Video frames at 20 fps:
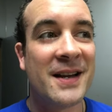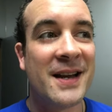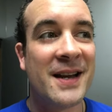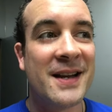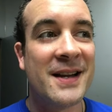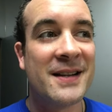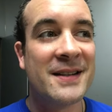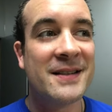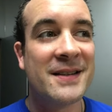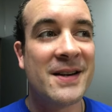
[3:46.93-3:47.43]

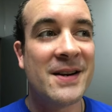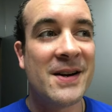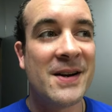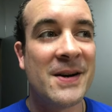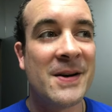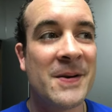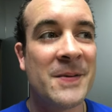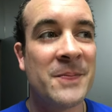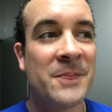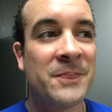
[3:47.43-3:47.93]
And
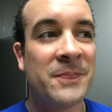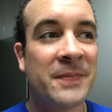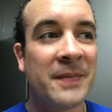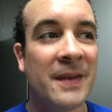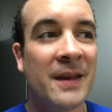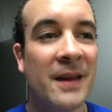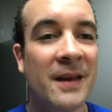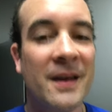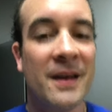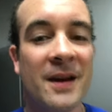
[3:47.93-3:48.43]
I'm
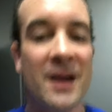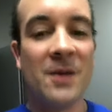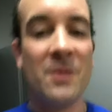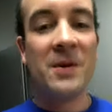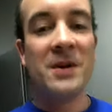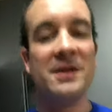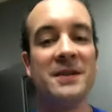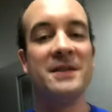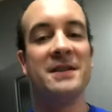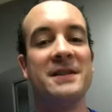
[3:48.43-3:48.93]

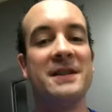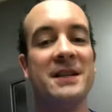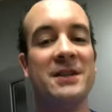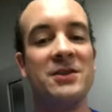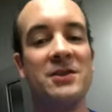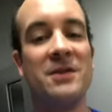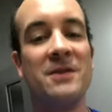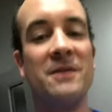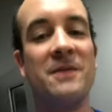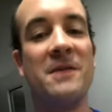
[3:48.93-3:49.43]
wearing this
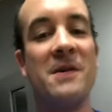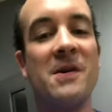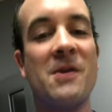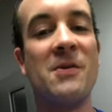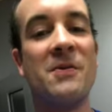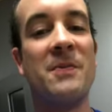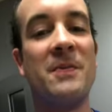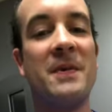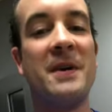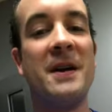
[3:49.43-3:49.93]
t-shirt
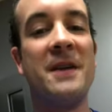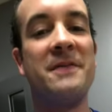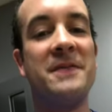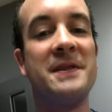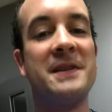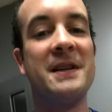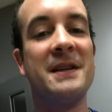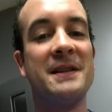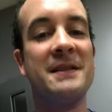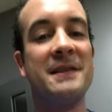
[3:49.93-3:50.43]
from
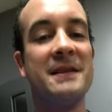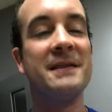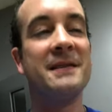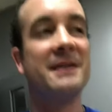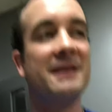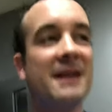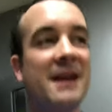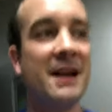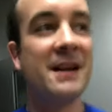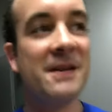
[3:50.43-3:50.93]
FC
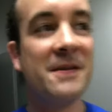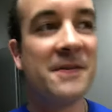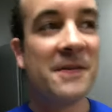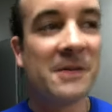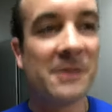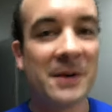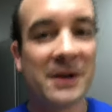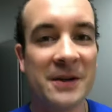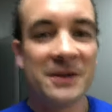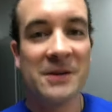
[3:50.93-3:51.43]
Cincinnati
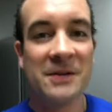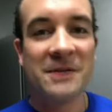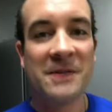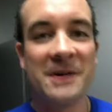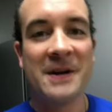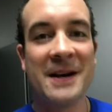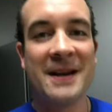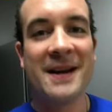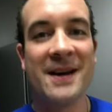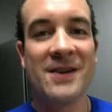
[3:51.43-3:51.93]
from my good
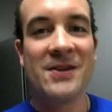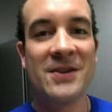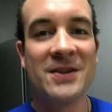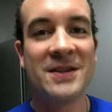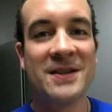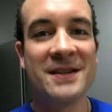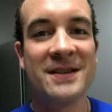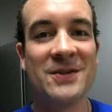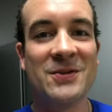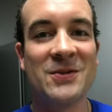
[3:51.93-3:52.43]
friend
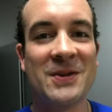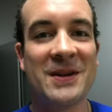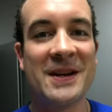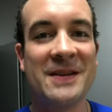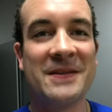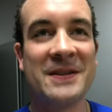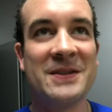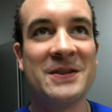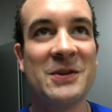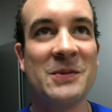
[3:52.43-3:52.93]
Alex, who
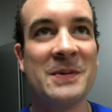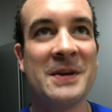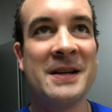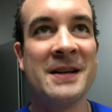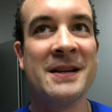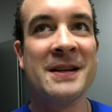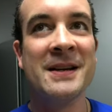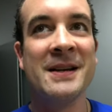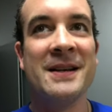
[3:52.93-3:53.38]
gave it to me.